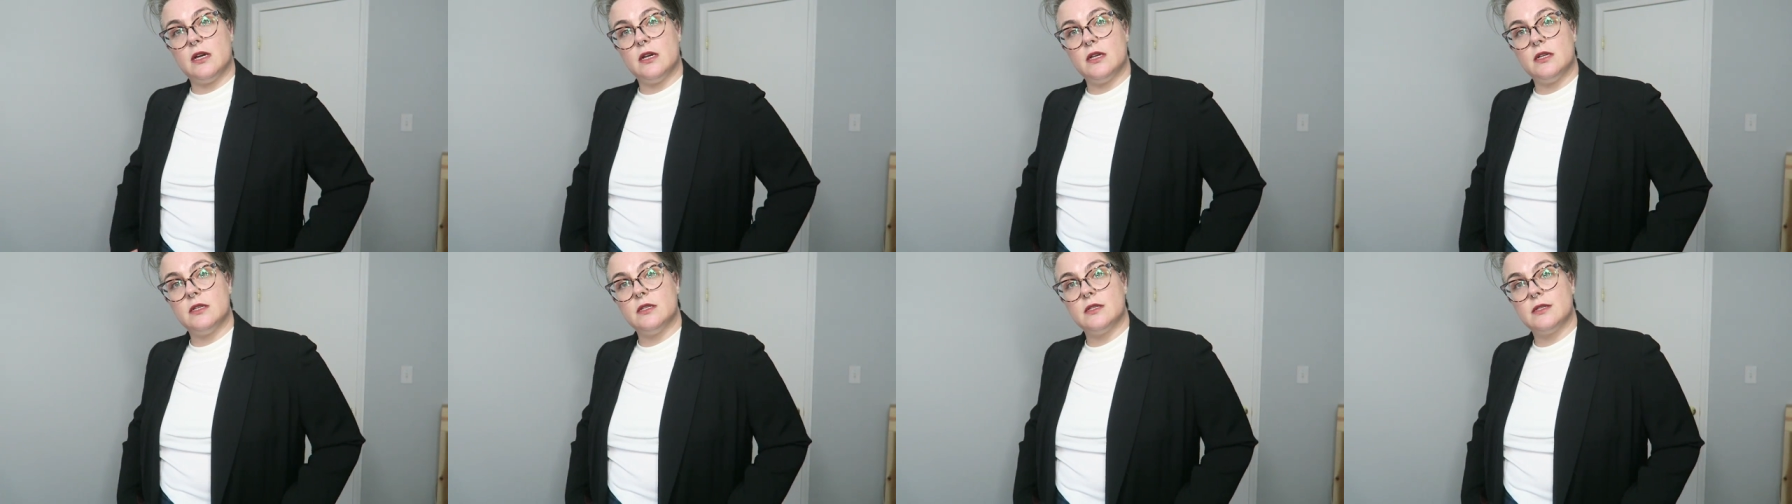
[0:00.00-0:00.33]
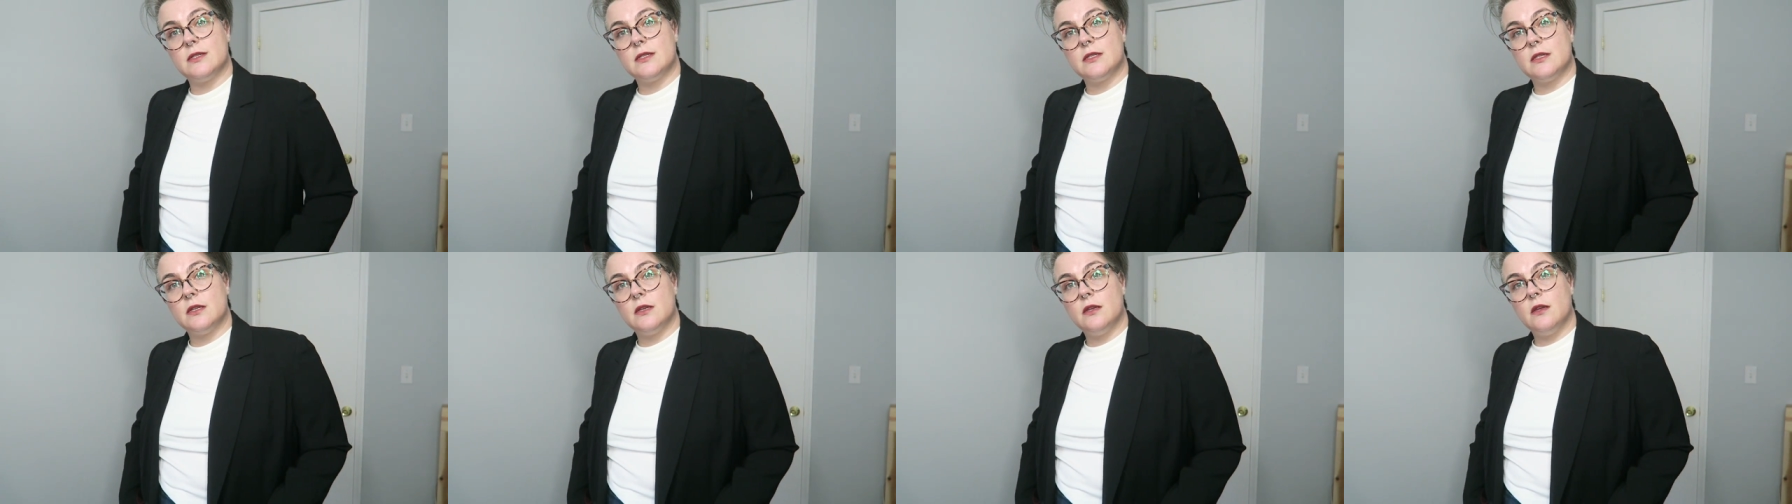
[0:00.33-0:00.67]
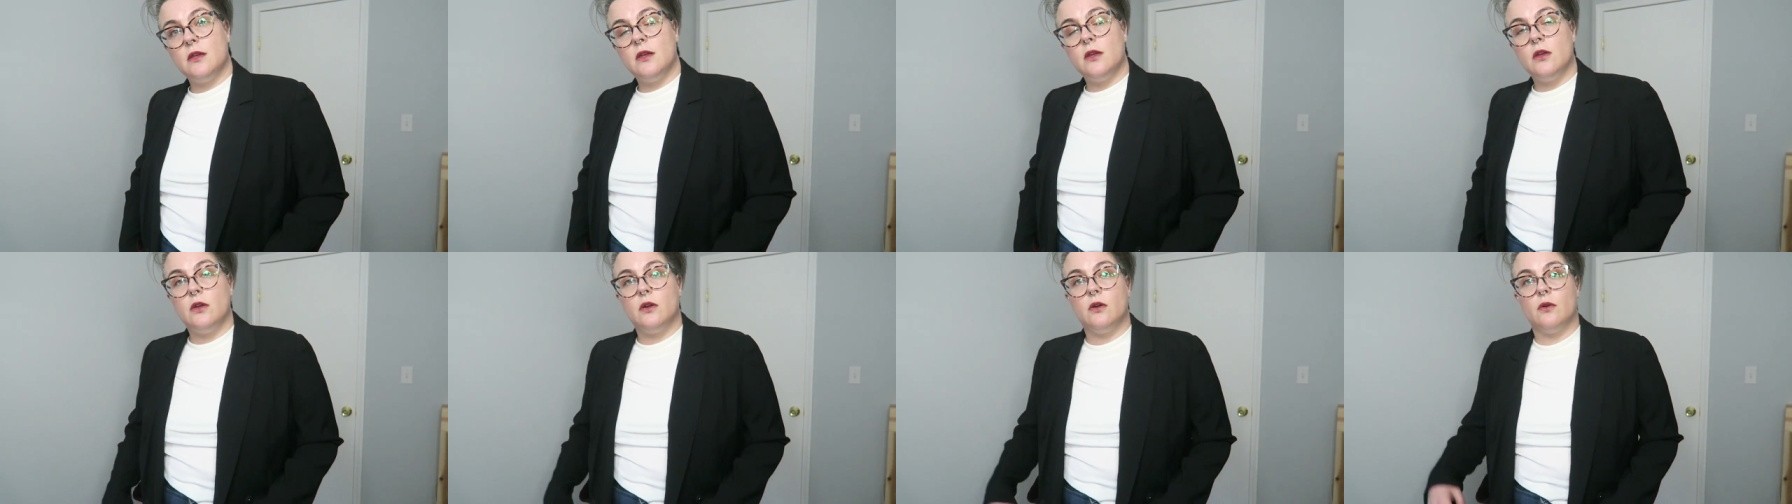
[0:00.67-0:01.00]
does
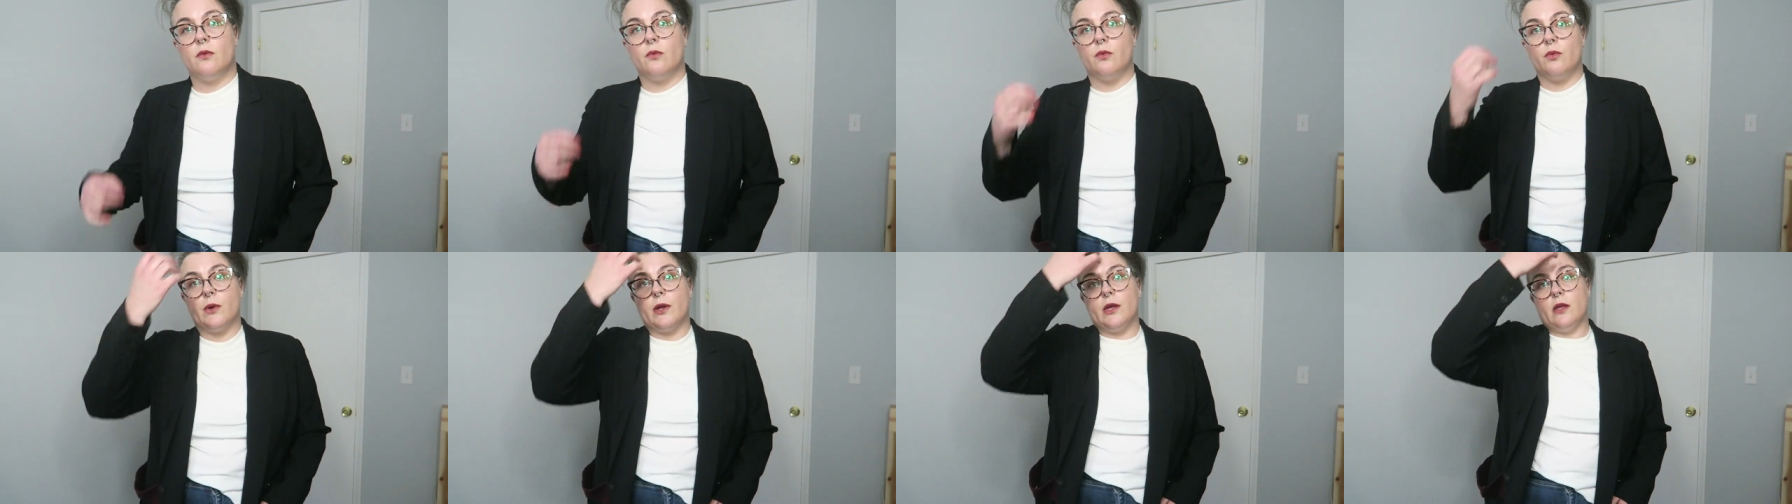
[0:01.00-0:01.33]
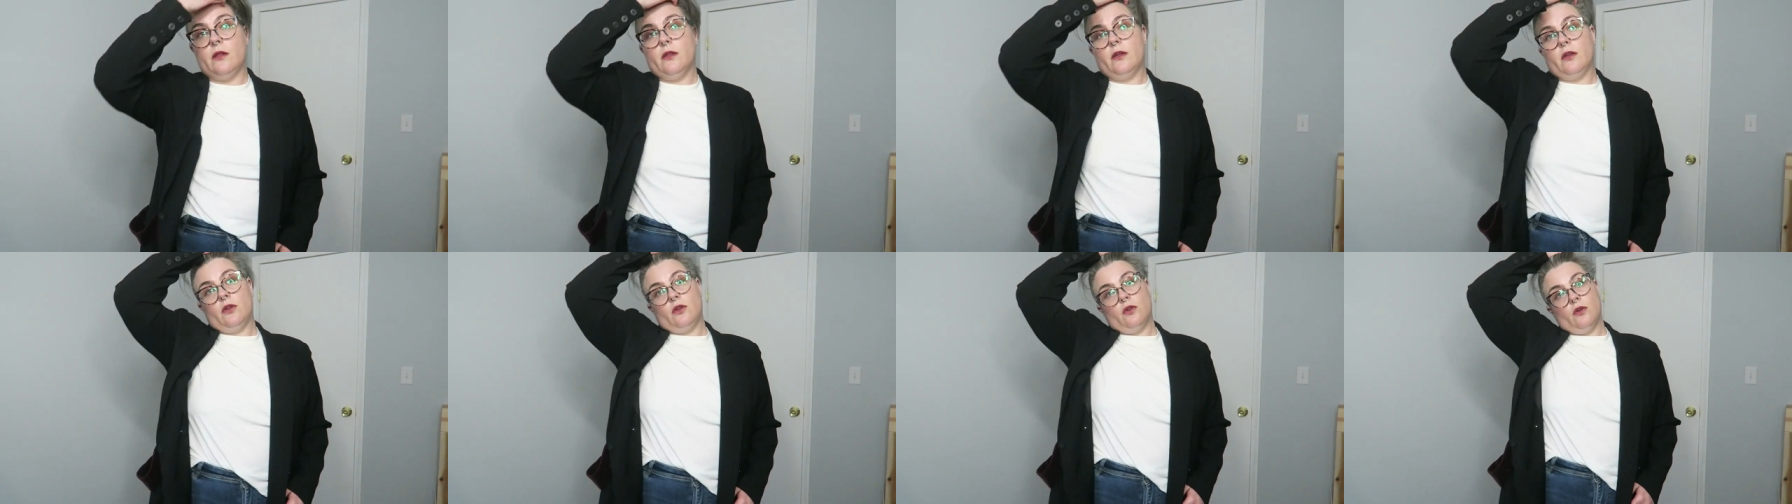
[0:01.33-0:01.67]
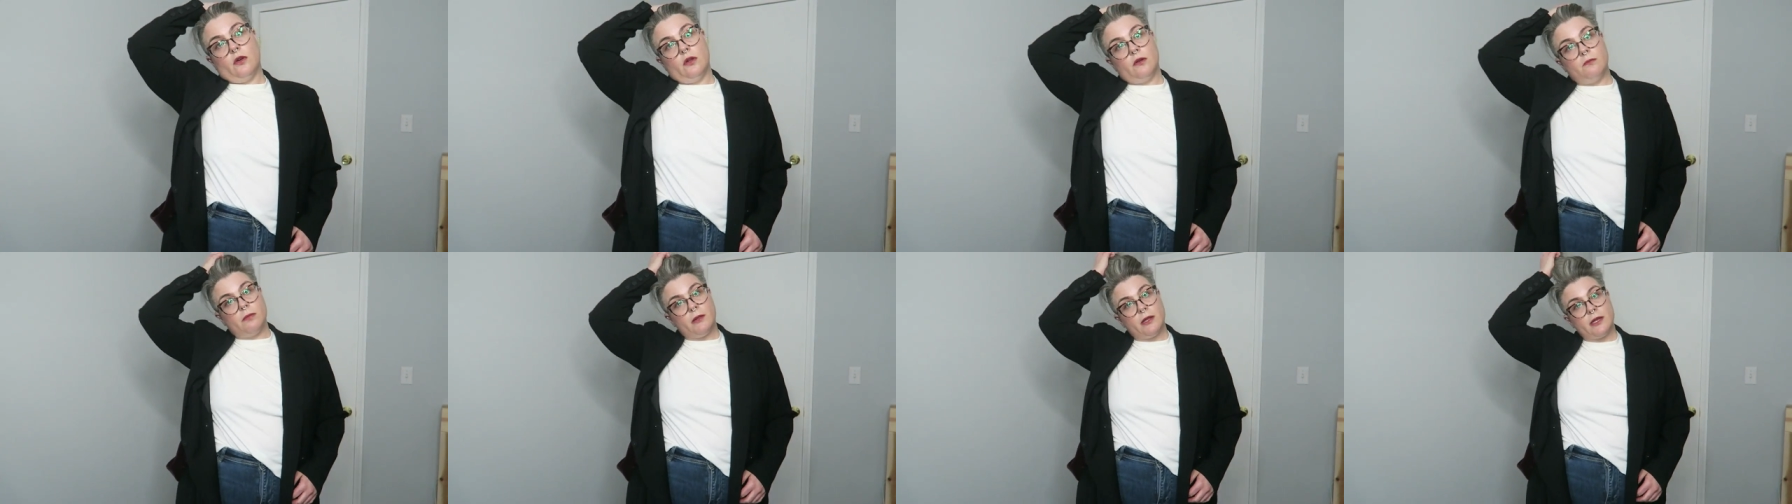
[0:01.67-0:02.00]
really
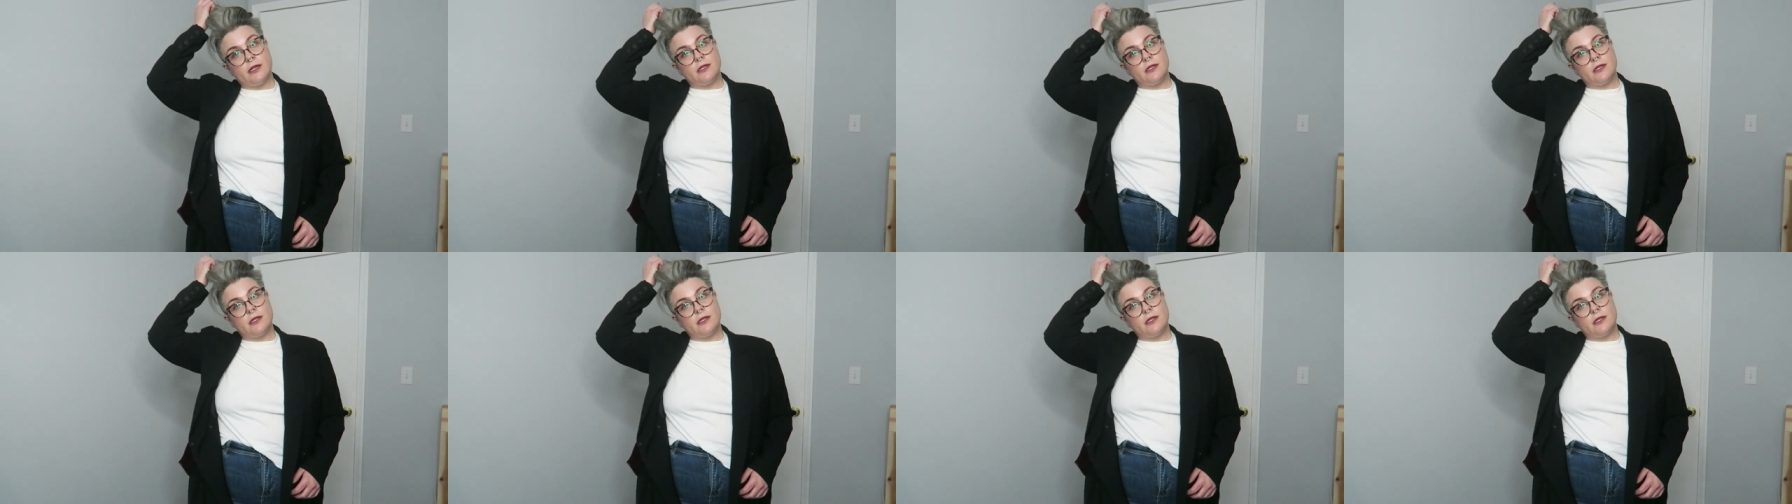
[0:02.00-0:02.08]
good